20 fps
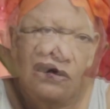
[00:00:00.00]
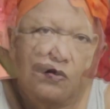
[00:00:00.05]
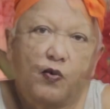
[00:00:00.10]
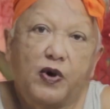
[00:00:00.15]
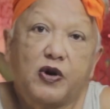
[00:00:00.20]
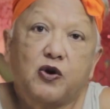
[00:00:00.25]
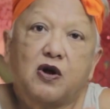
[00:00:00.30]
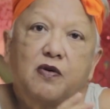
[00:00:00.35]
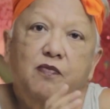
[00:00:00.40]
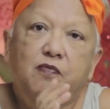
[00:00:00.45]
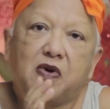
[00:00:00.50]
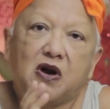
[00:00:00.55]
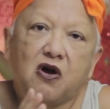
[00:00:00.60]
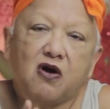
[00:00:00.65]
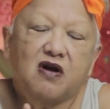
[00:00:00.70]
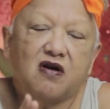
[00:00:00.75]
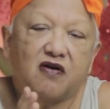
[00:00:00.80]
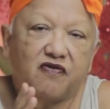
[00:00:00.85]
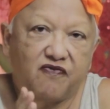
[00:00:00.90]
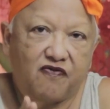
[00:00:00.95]
When you
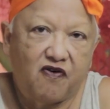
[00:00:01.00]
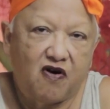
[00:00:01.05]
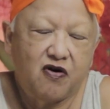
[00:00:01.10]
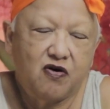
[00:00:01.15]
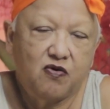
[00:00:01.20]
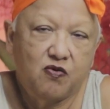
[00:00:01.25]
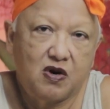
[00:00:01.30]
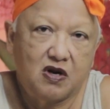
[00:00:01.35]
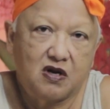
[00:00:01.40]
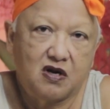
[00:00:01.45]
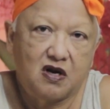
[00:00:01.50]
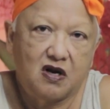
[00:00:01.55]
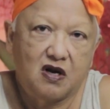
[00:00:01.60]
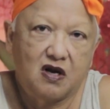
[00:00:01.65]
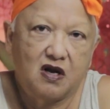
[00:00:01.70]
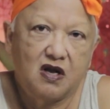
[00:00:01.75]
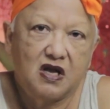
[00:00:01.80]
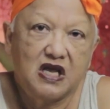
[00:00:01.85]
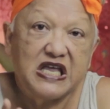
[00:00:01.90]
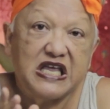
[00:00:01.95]
employ a foreign
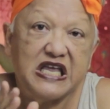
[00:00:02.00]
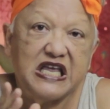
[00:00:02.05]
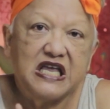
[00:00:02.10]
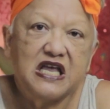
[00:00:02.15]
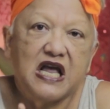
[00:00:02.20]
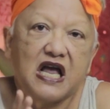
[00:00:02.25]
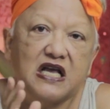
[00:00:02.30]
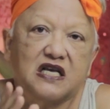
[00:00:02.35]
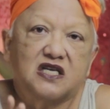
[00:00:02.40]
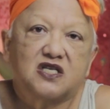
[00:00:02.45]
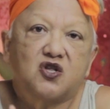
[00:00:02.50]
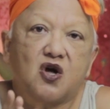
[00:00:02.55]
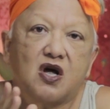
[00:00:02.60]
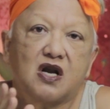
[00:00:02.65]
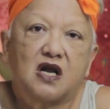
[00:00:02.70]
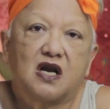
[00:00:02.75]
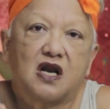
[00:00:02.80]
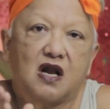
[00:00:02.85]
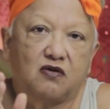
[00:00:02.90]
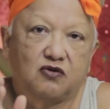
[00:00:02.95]
worker, he is
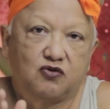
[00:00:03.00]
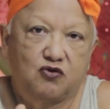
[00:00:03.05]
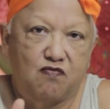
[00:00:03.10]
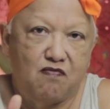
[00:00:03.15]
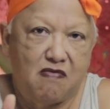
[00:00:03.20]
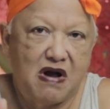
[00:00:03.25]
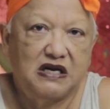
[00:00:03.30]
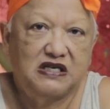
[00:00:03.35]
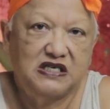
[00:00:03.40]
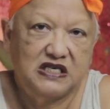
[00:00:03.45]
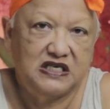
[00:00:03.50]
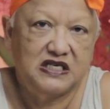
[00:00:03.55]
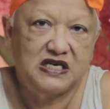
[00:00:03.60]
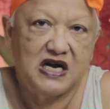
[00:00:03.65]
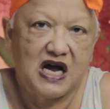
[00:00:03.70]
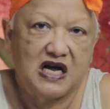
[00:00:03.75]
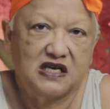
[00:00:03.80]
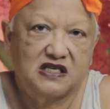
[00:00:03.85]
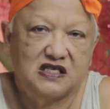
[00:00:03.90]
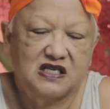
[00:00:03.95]
not allowed to
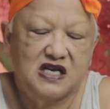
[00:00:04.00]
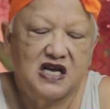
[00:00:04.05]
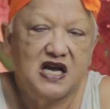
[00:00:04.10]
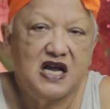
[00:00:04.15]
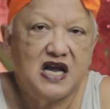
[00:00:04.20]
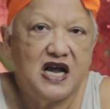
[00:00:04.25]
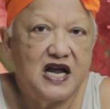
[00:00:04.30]
multitask,